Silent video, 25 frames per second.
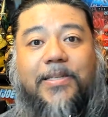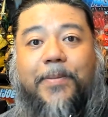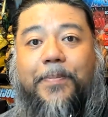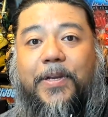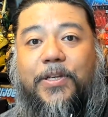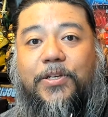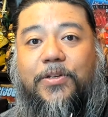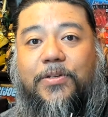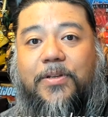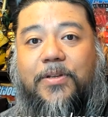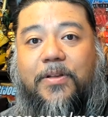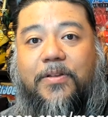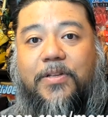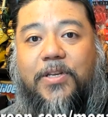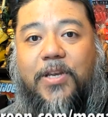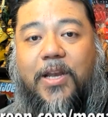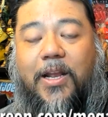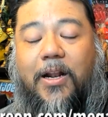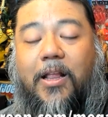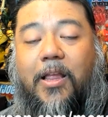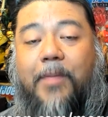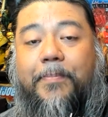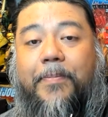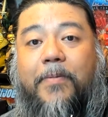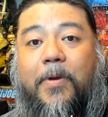the patrons of the
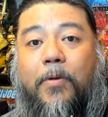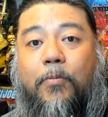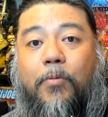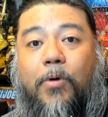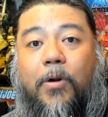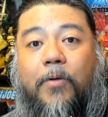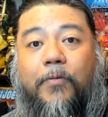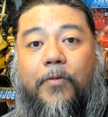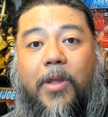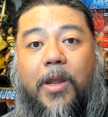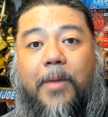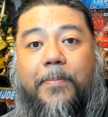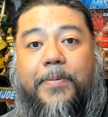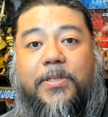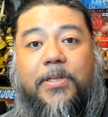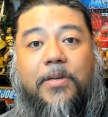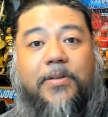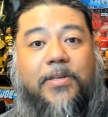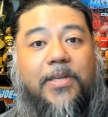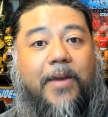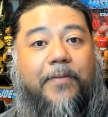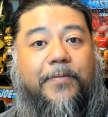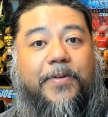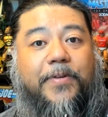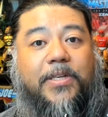channel help me make wonderful wonderful
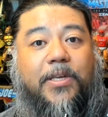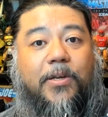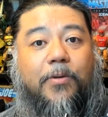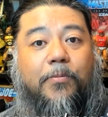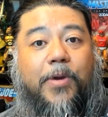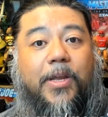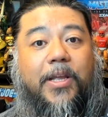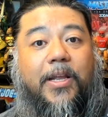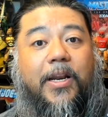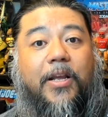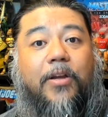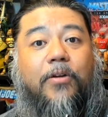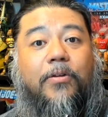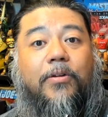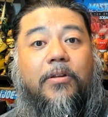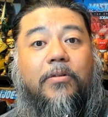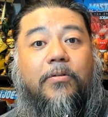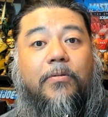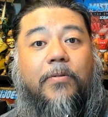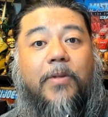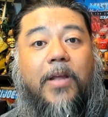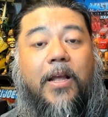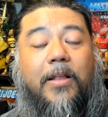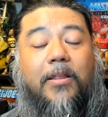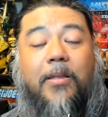episodes every single week, and I couldn't
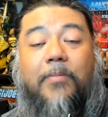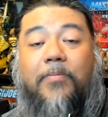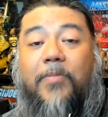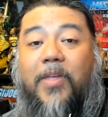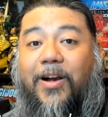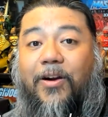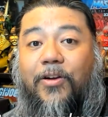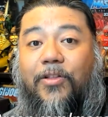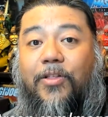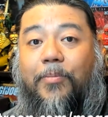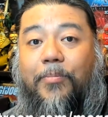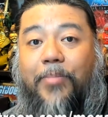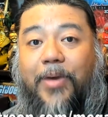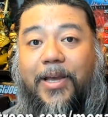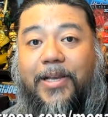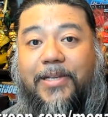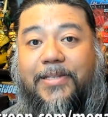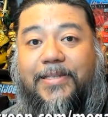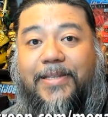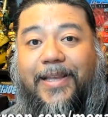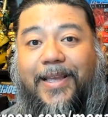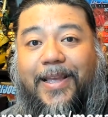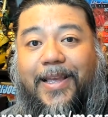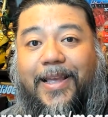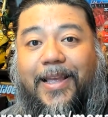do without them. They are the
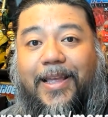best.